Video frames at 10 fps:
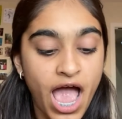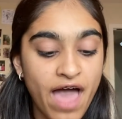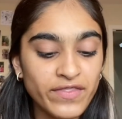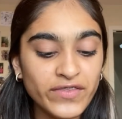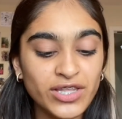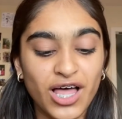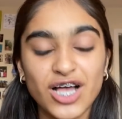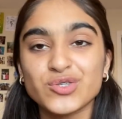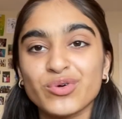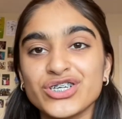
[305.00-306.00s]
And then the
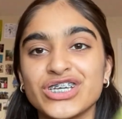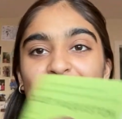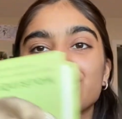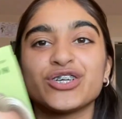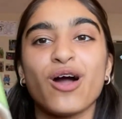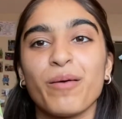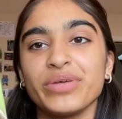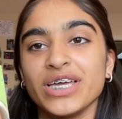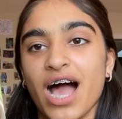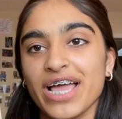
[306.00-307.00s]
last one, she actually got
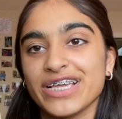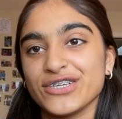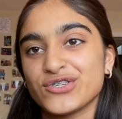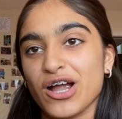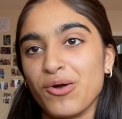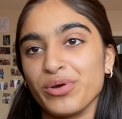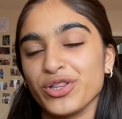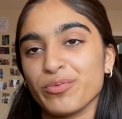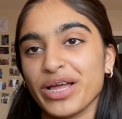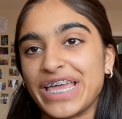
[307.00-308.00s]
me I Kiss Shara
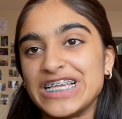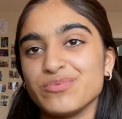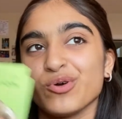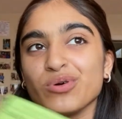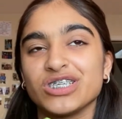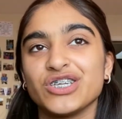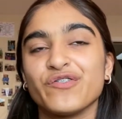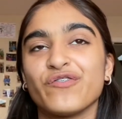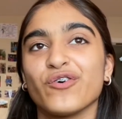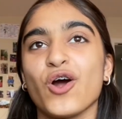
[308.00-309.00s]
Wheeler by Casey McQuiston
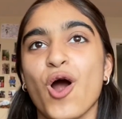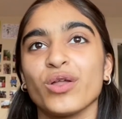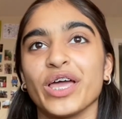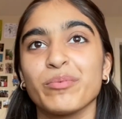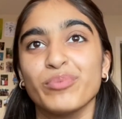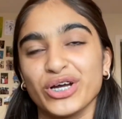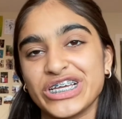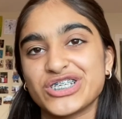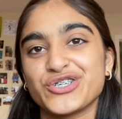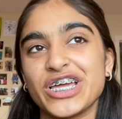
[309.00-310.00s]
for our like book
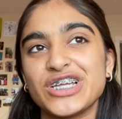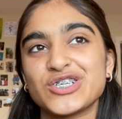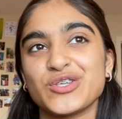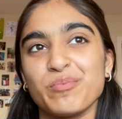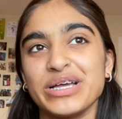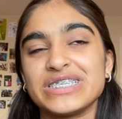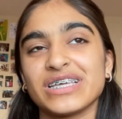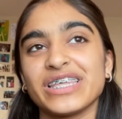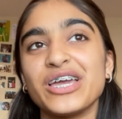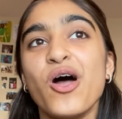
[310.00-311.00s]
exchange. So
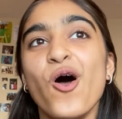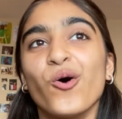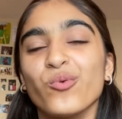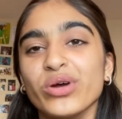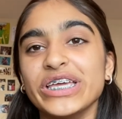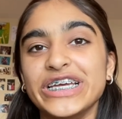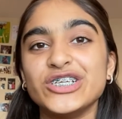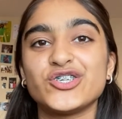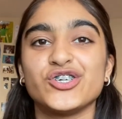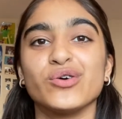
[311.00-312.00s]
basically, we
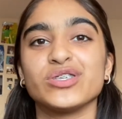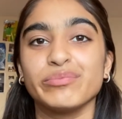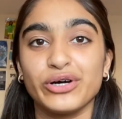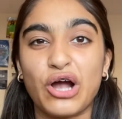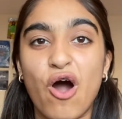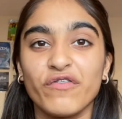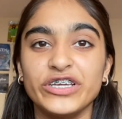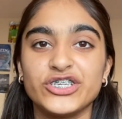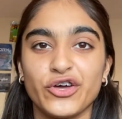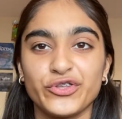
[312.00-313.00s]
each chose a book off
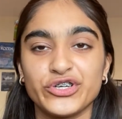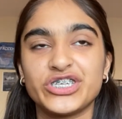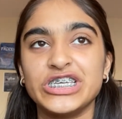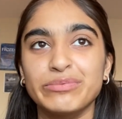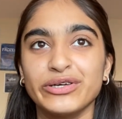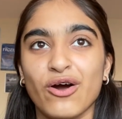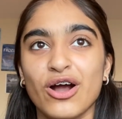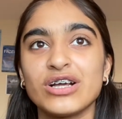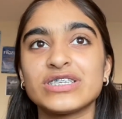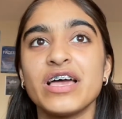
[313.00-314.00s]
each other's
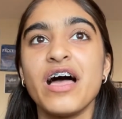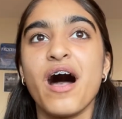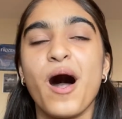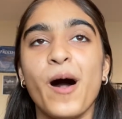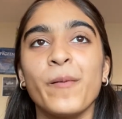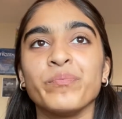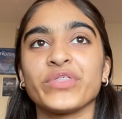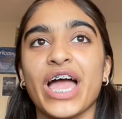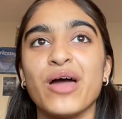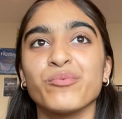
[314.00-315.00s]
TBRs um,
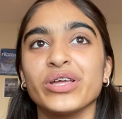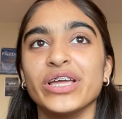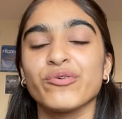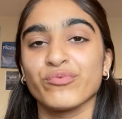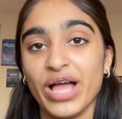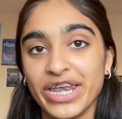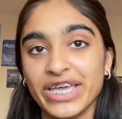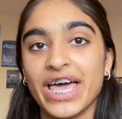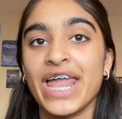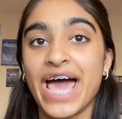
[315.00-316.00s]
and we read
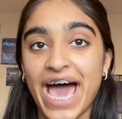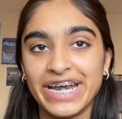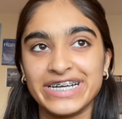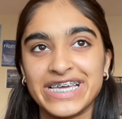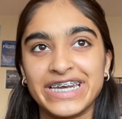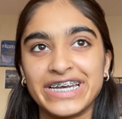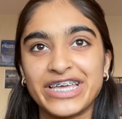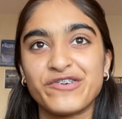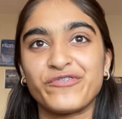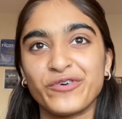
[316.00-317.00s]
it and annotated
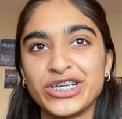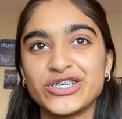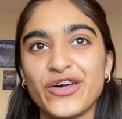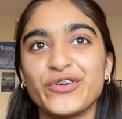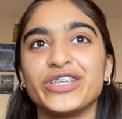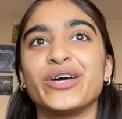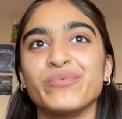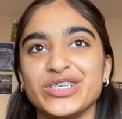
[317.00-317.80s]
it for each other and then we